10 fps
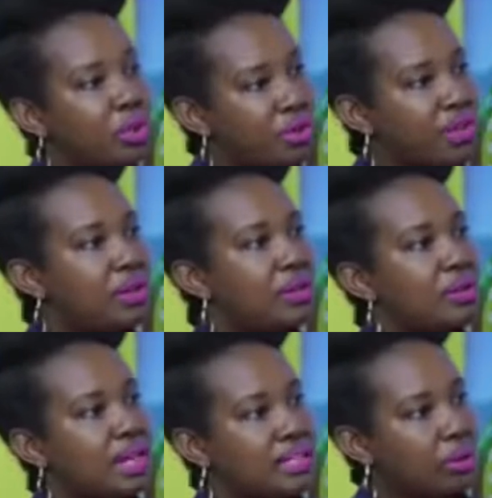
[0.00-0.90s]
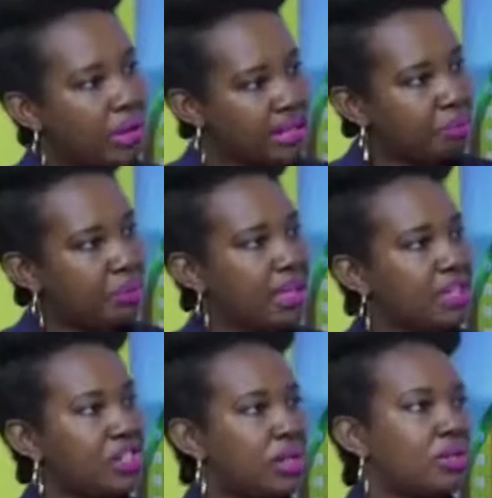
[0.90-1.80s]
to look at the white
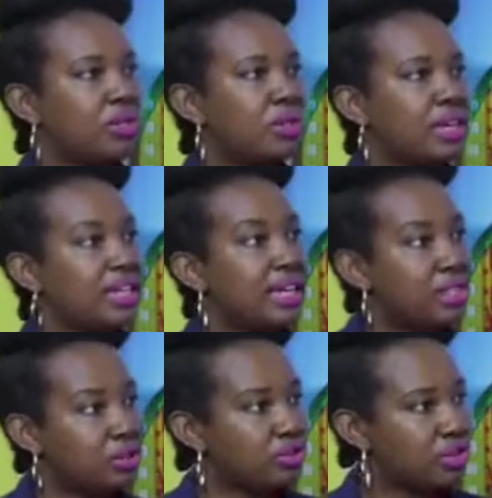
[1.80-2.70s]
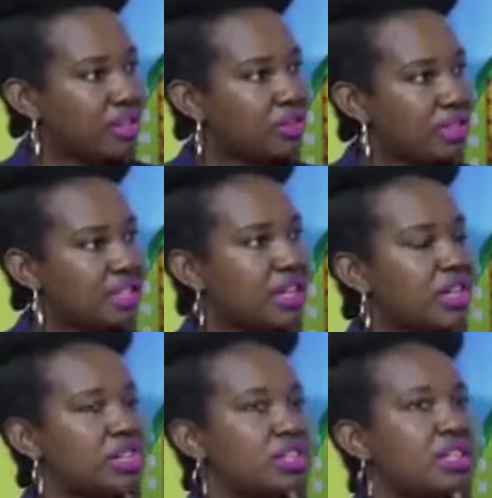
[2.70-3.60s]
page, they're going to look at the history of the
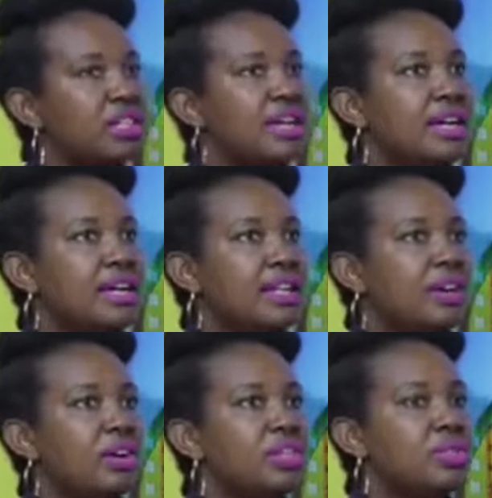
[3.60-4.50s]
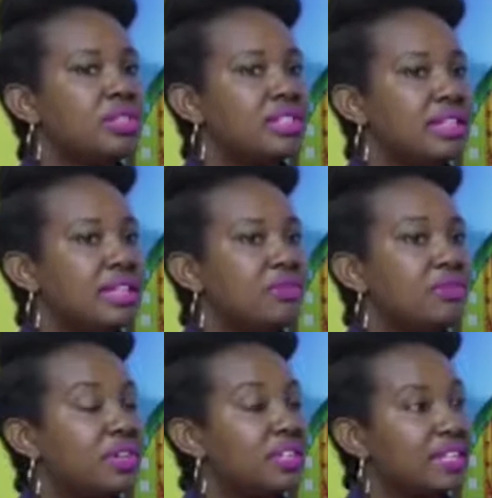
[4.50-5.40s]
transaction, they're going to see
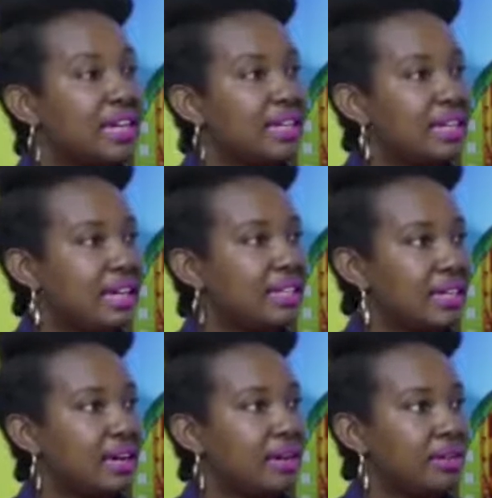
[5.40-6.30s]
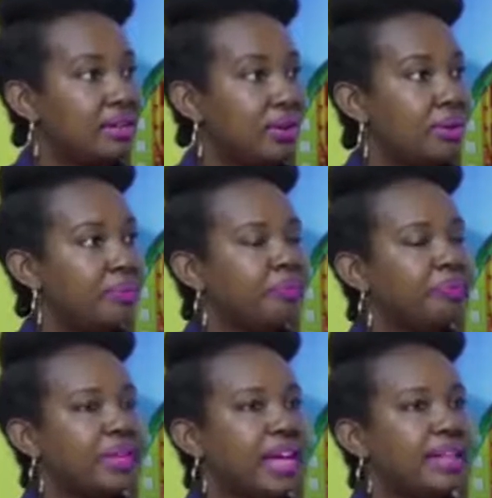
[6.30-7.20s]
if there is any other, you know.
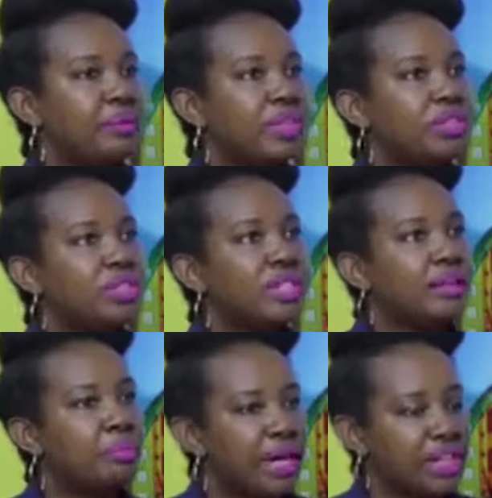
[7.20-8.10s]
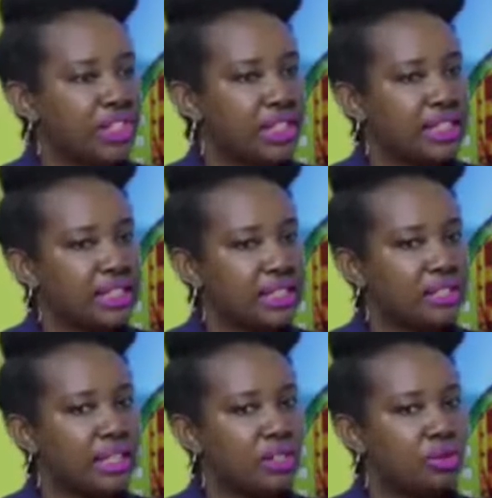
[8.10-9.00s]
And then when you're doing the purchase,
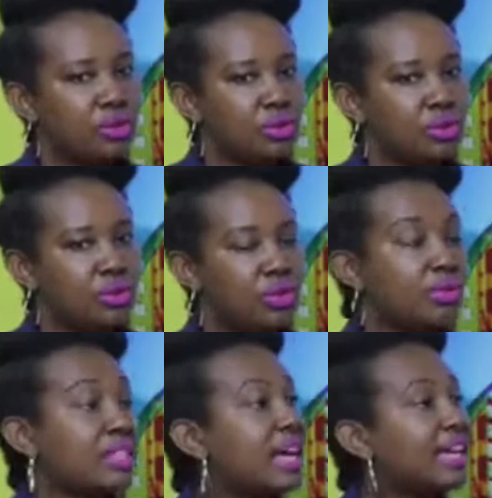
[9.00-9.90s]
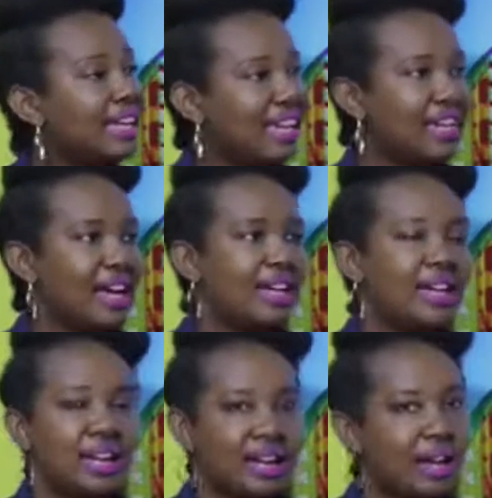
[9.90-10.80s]
you need to use again,
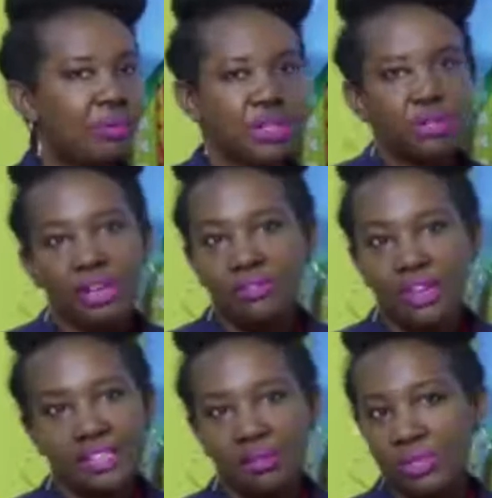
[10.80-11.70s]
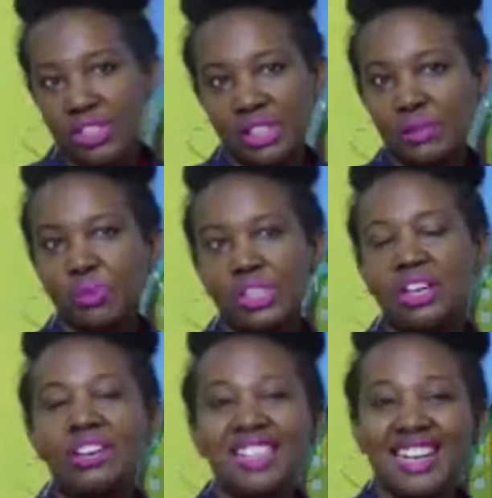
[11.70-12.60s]
I want to advise, I'm not just
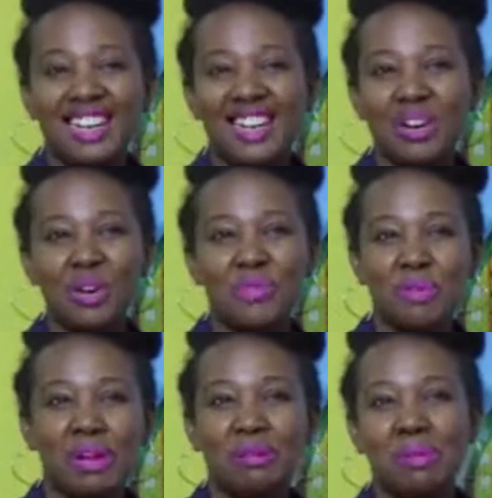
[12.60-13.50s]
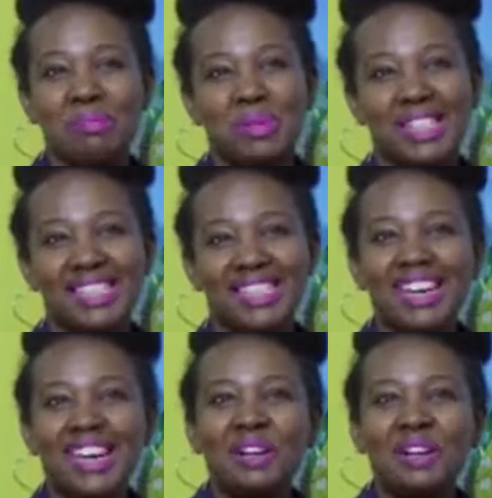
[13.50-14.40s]
putting out a kalango for my members,
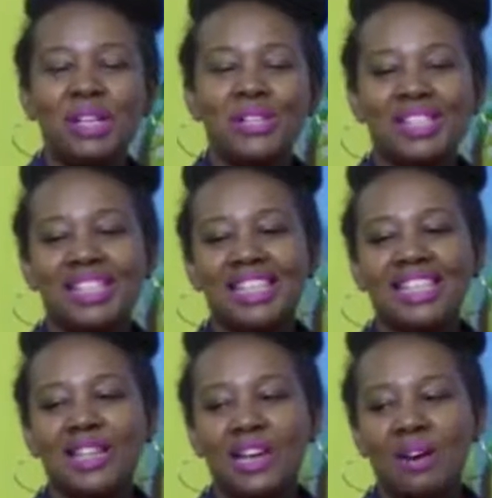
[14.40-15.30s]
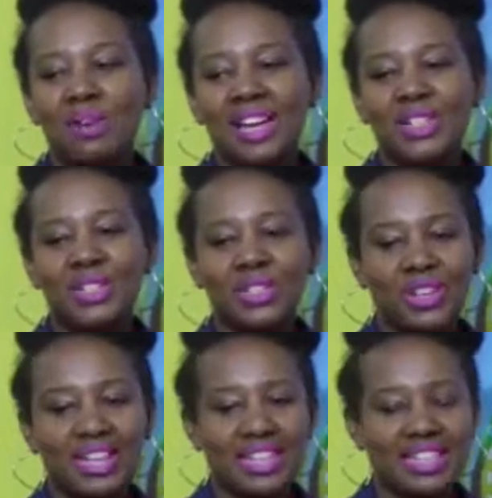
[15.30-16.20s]
but you see, the lawyer will
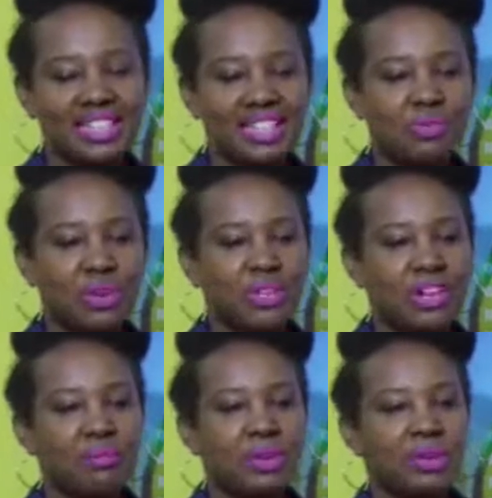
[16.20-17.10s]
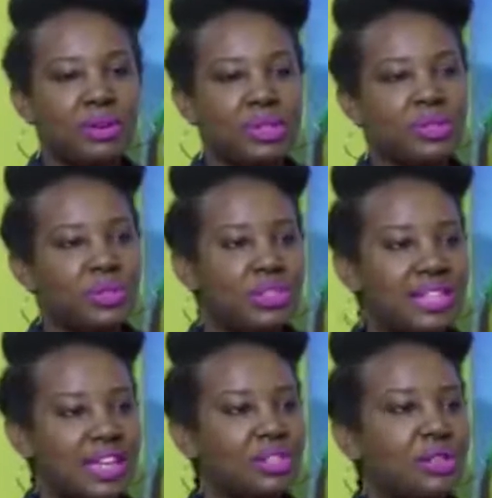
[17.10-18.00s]
ensure that when you're coming out with your
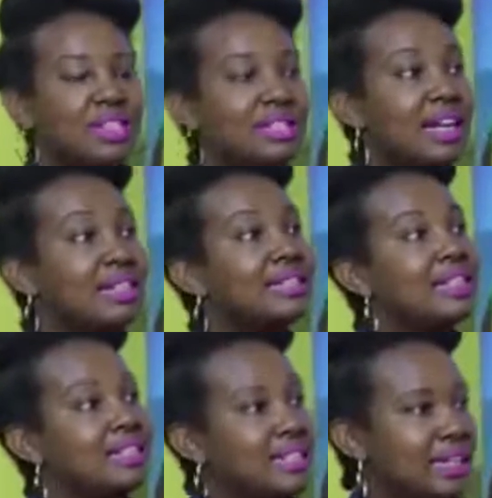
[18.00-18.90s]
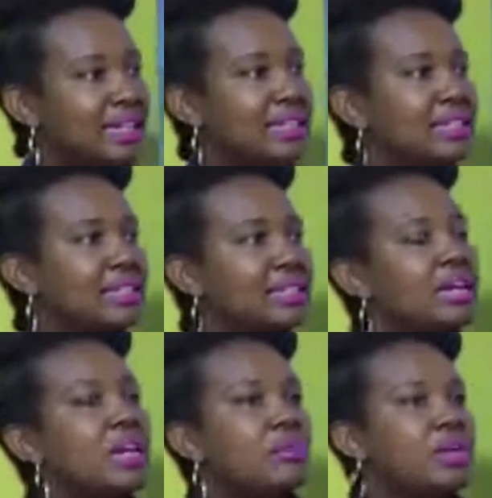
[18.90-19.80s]
title, it's gazetted,
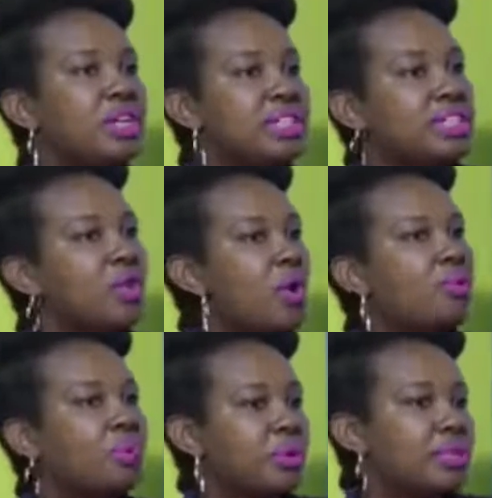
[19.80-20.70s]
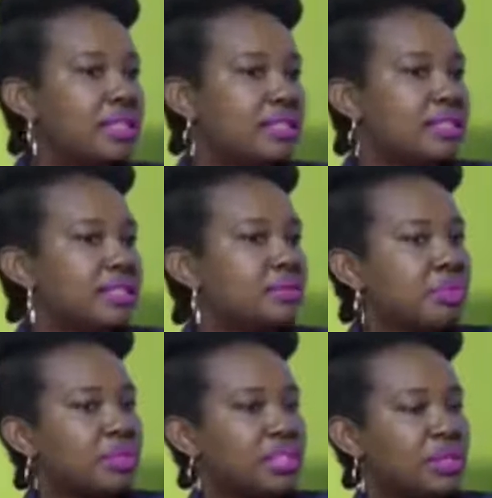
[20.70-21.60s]
because this
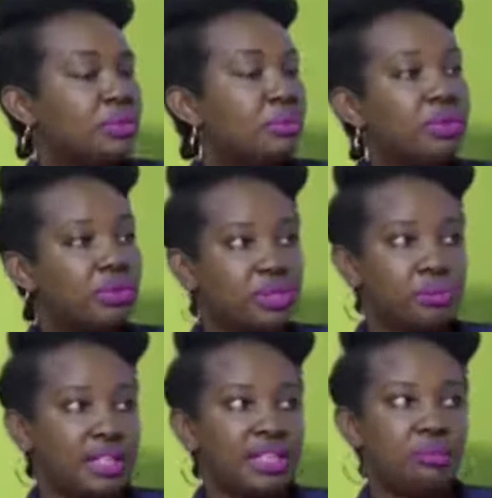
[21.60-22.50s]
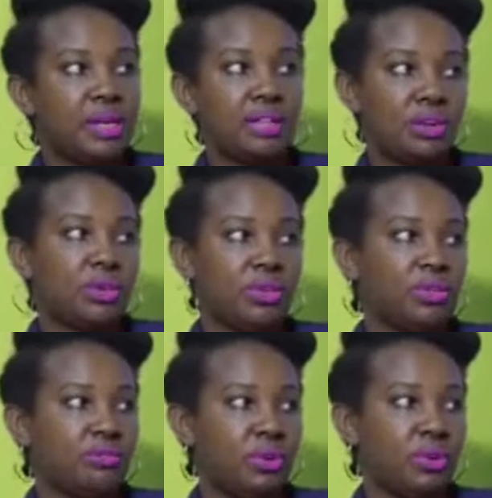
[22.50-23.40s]
process will be respected by the
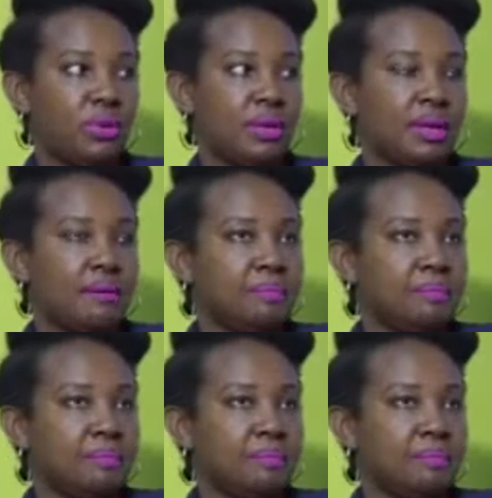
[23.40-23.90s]
courts of law.